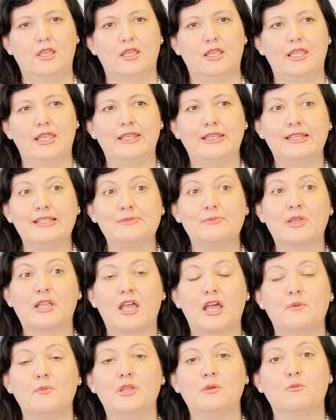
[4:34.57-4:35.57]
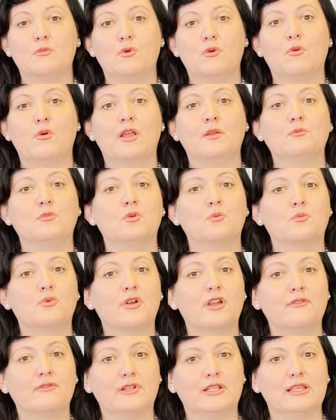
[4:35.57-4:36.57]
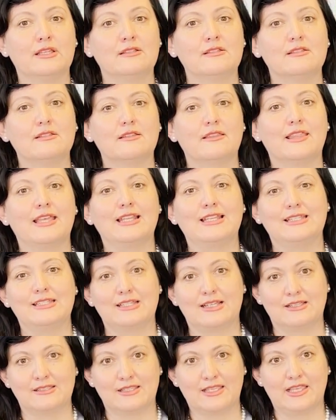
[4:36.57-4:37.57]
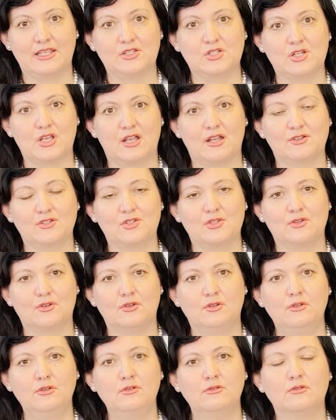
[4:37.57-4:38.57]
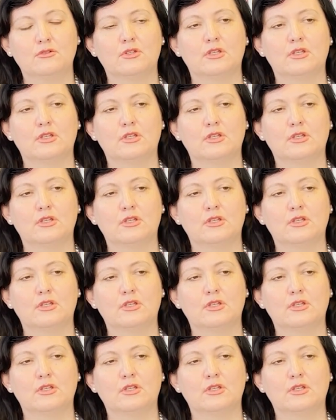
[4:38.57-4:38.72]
It is becoming more and more prevalent that it does get charged, though.